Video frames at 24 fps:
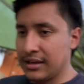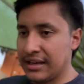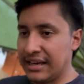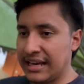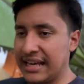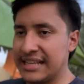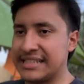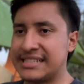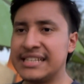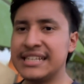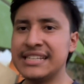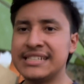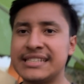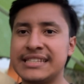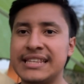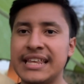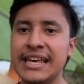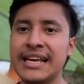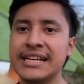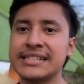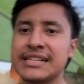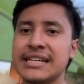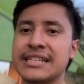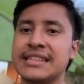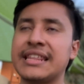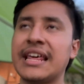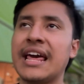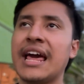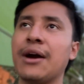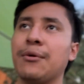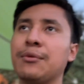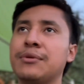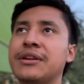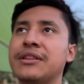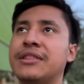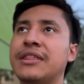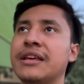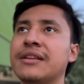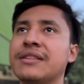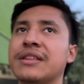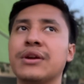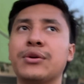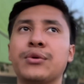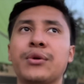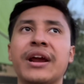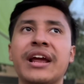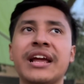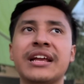it's these things like that, when you think of the
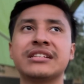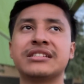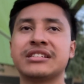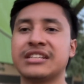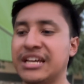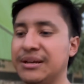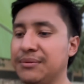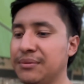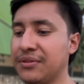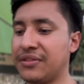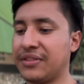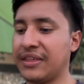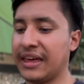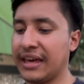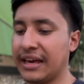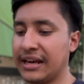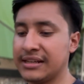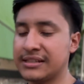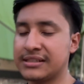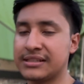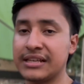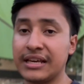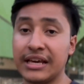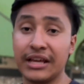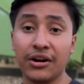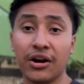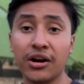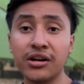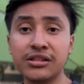grand scheme of things, in our